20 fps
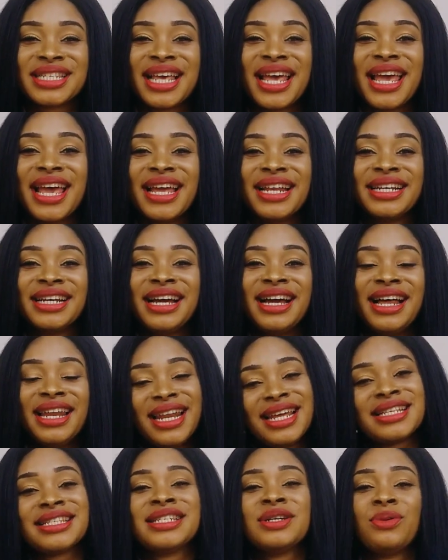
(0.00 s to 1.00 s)
And
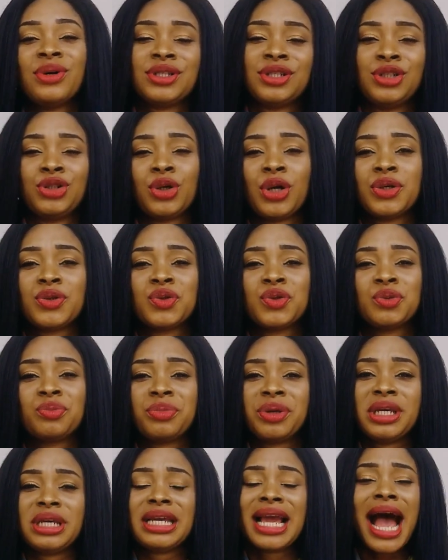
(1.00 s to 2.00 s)
let's see what the choice would
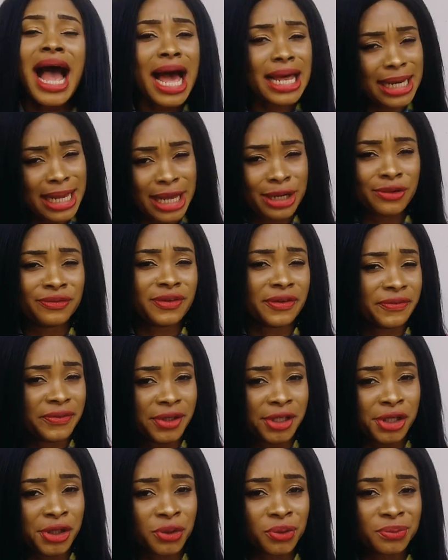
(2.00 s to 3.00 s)
be at the end of the
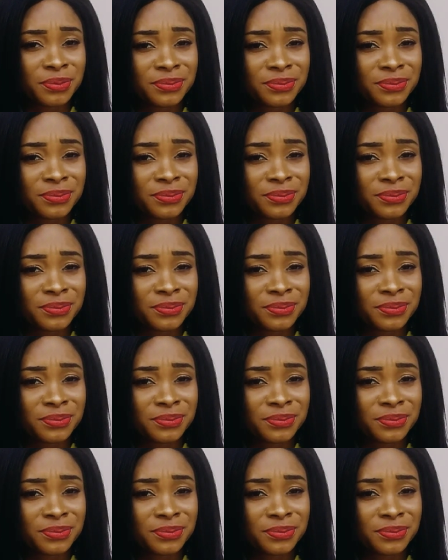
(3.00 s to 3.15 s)
video.